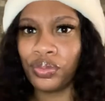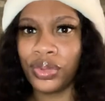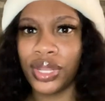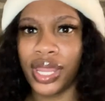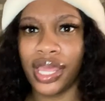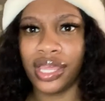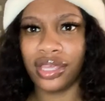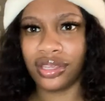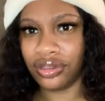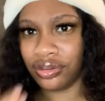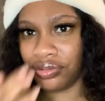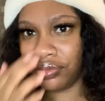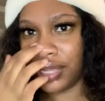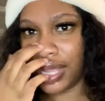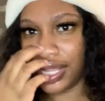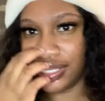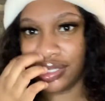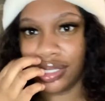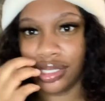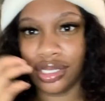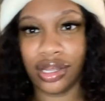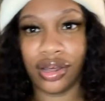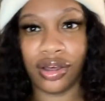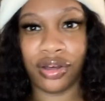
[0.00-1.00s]
Like, you got
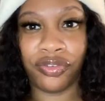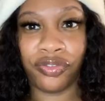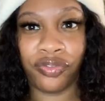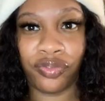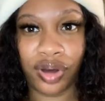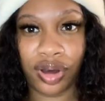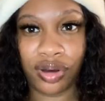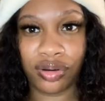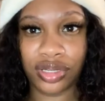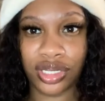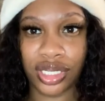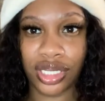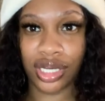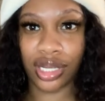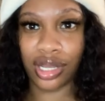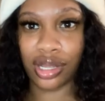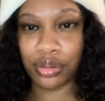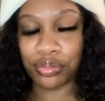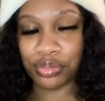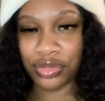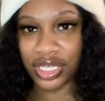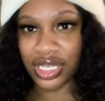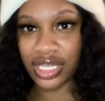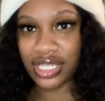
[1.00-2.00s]
the little folded
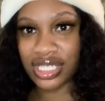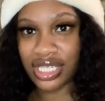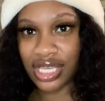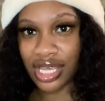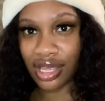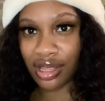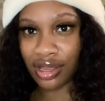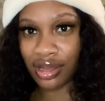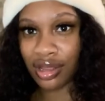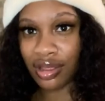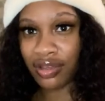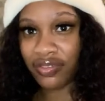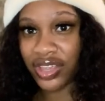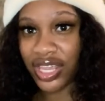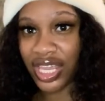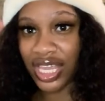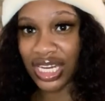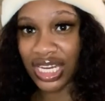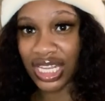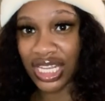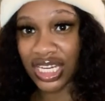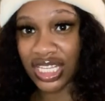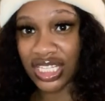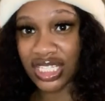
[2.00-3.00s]
up detail of it,
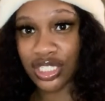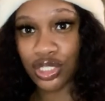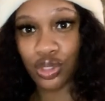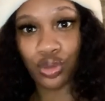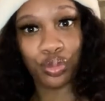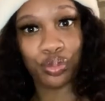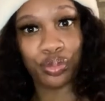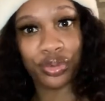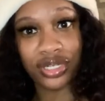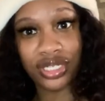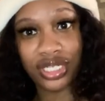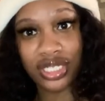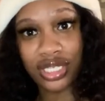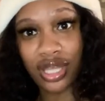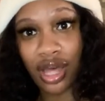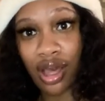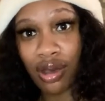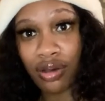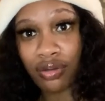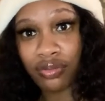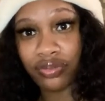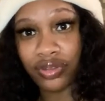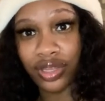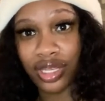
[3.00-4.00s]
and then it's super
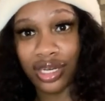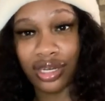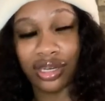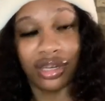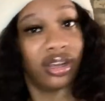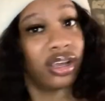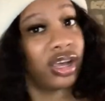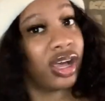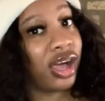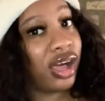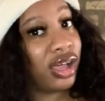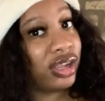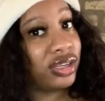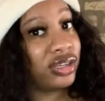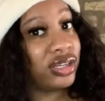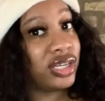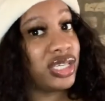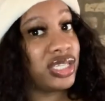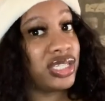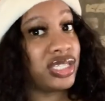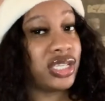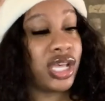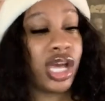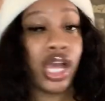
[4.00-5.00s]
soft, and the color
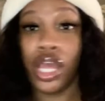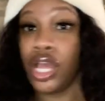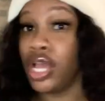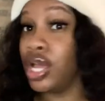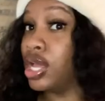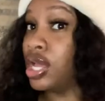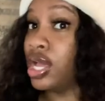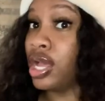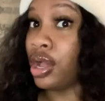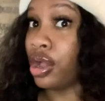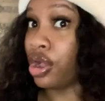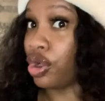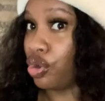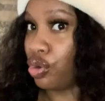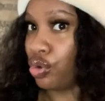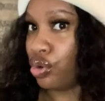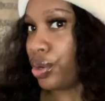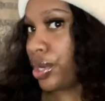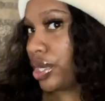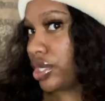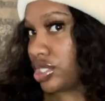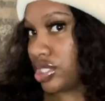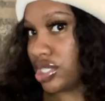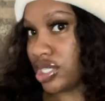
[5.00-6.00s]
is
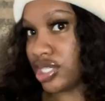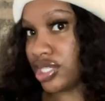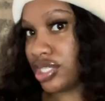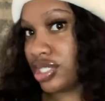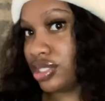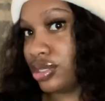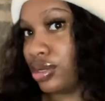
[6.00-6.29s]
gorgeous.